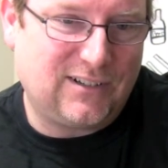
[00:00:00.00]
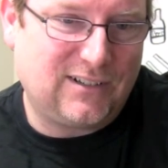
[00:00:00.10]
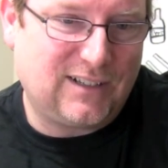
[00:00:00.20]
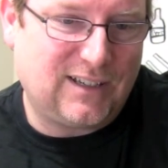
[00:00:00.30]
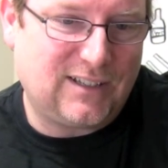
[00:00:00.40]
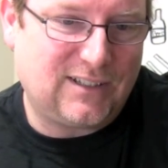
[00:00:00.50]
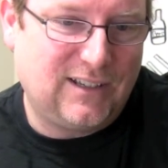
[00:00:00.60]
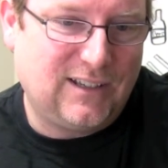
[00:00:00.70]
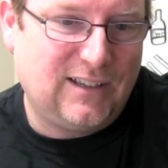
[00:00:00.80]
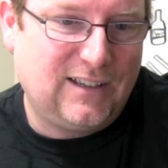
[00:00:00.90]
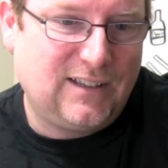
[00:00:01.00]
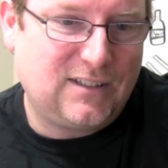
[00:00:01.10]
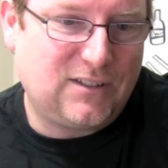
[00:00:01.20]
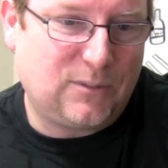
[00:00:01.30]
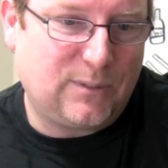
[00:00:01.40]
I guess.
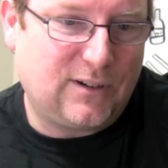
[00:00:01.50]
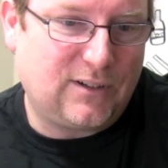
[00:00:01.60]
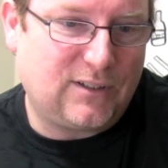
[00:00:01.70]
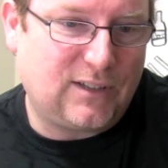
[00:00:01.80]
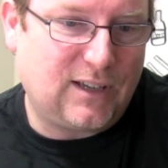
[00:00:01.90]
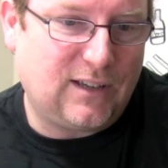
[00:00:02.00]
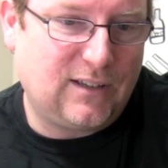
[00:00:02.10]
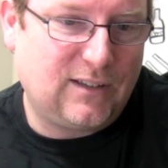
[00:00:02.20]
It's a little bit hard to say.